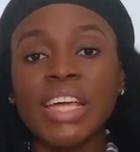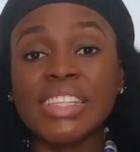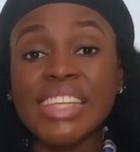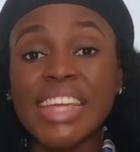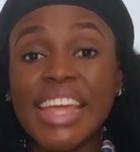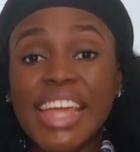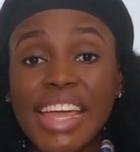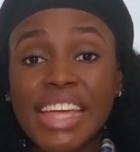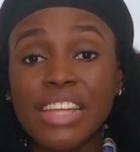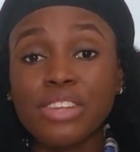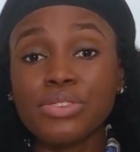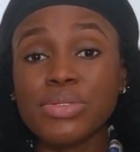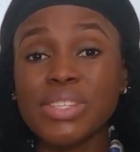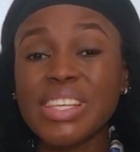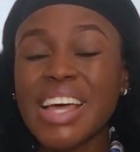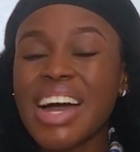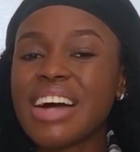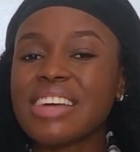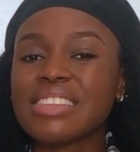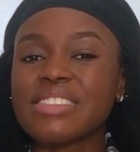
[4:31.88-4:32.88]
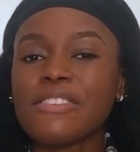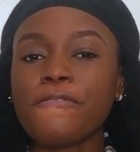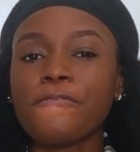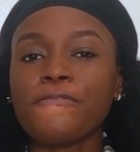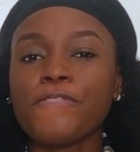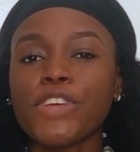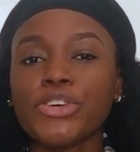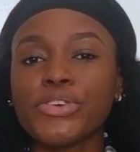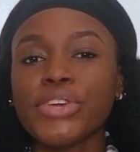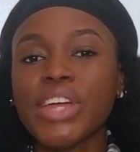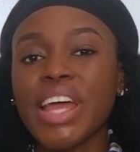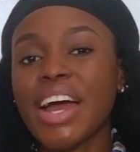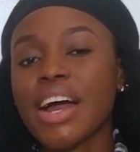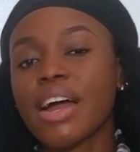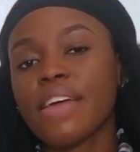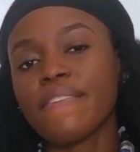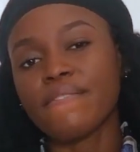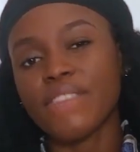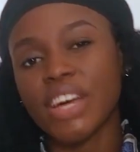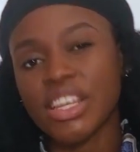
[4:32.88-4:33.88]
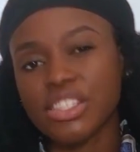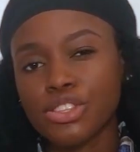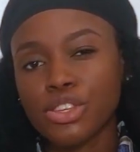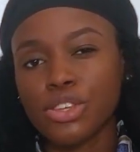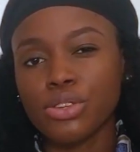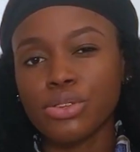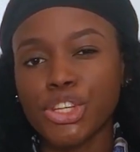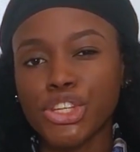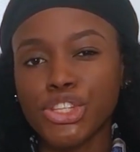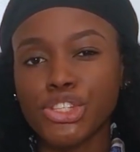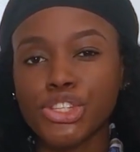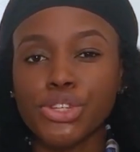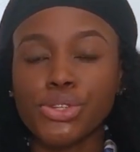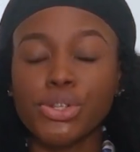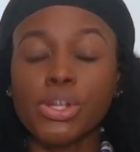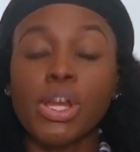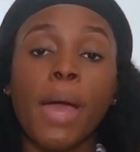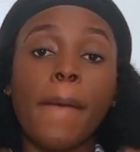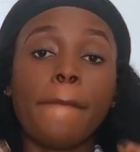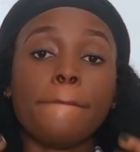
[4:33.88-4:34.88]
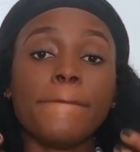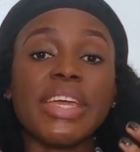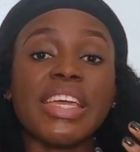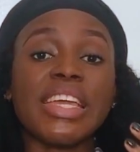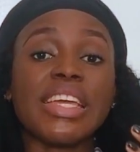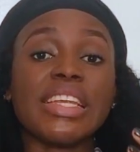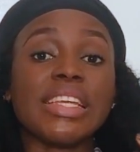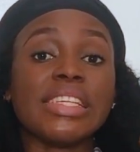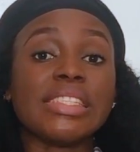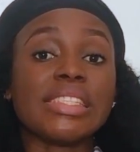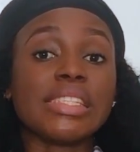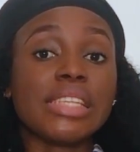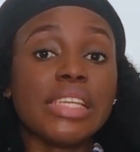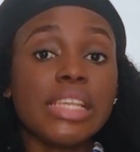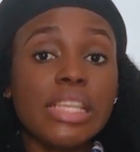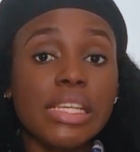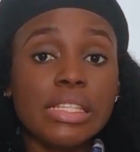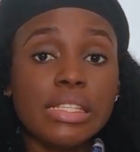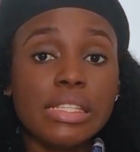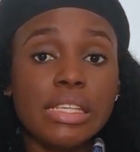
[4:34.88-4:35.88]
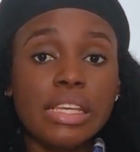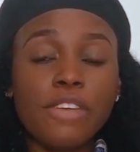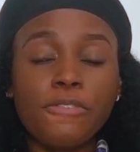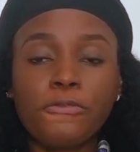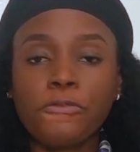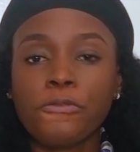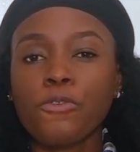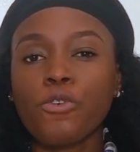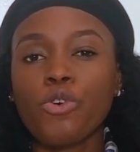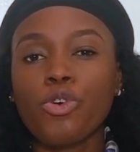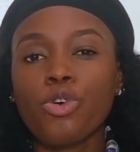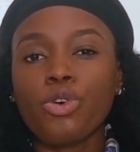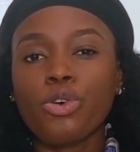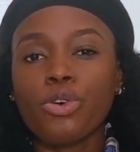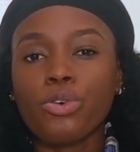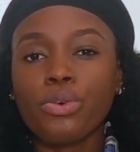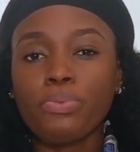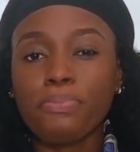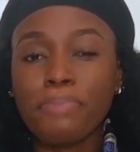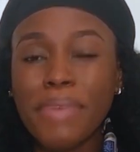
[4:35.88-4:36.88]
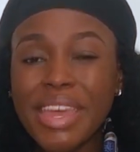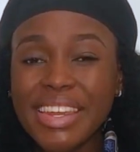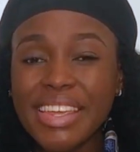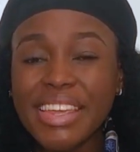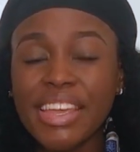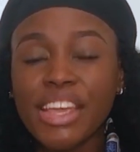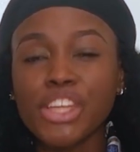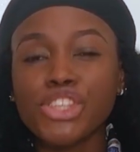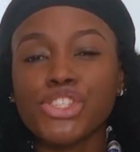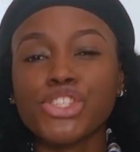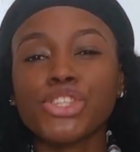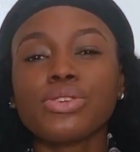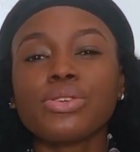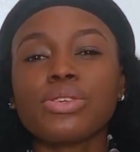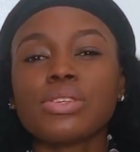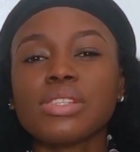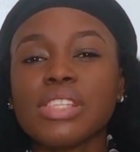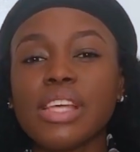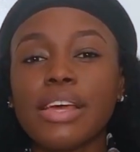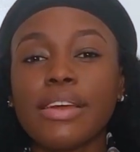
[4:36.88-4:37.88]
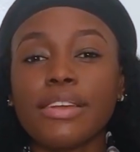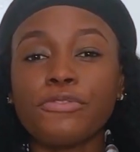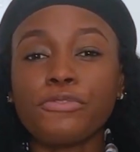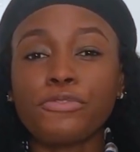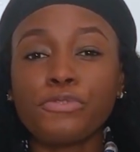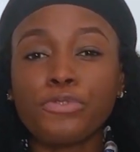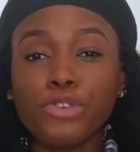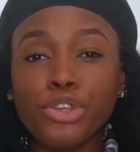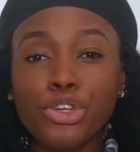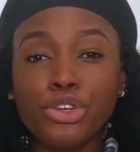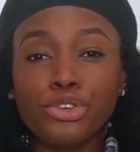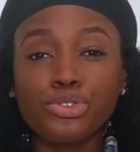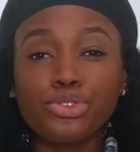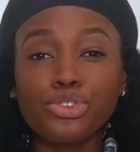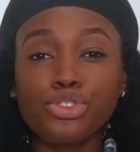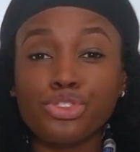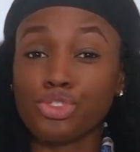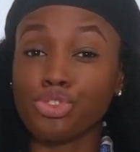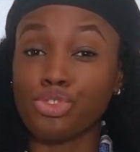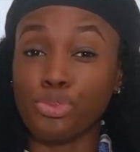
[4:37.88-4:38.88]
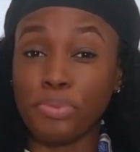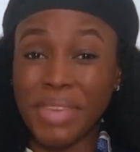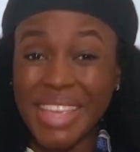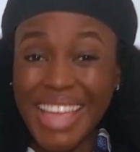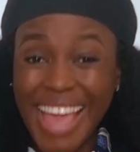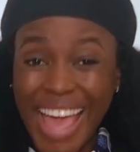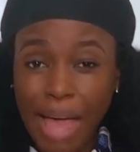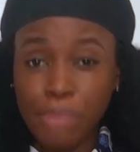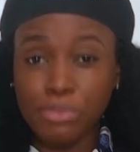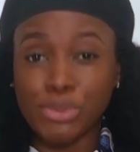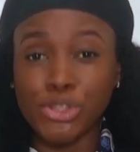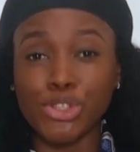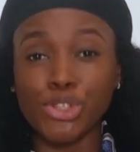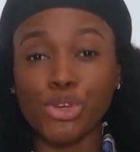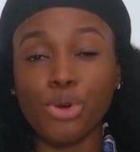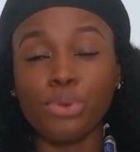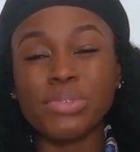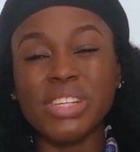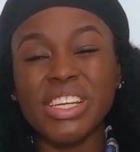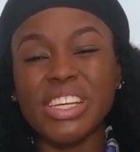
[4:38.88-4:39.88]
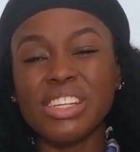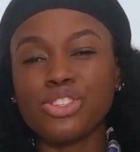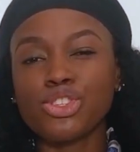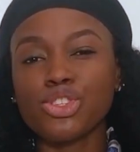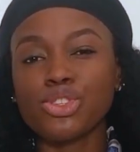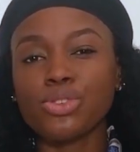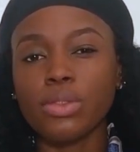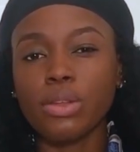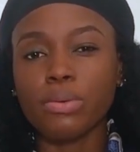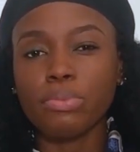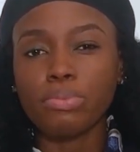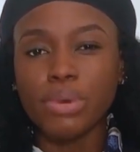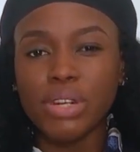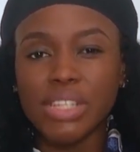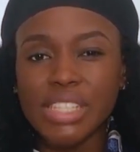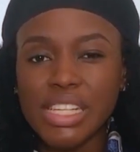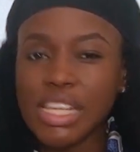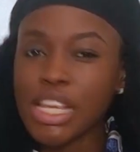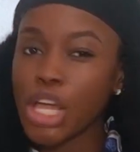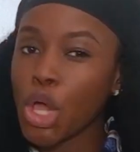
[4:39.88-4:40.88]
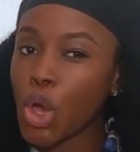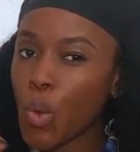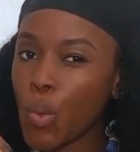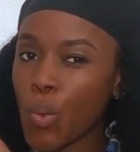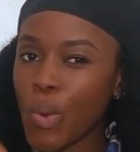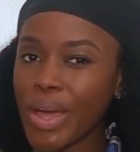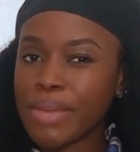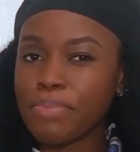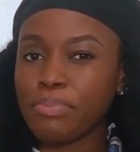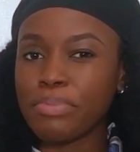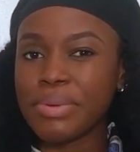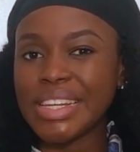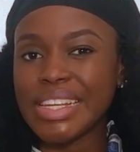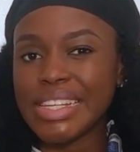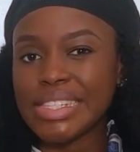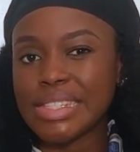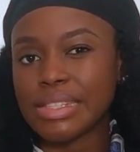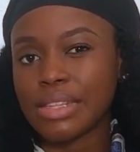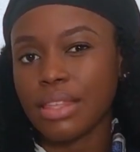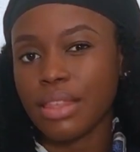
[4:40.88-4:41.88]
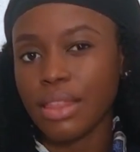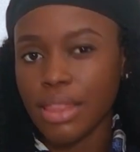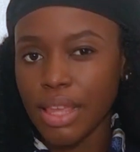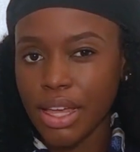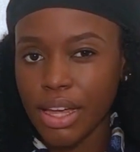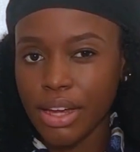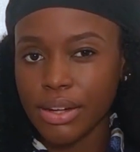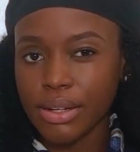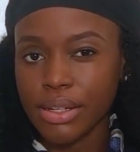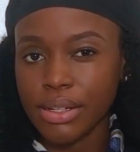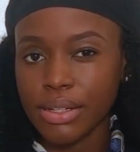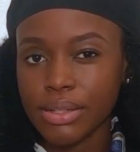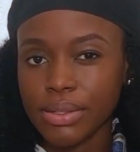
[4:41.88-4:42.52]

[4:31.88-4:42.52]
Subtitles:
The anus has a very high vasculature, making it easy for medications and fluids to be absorbed into the body when placed there.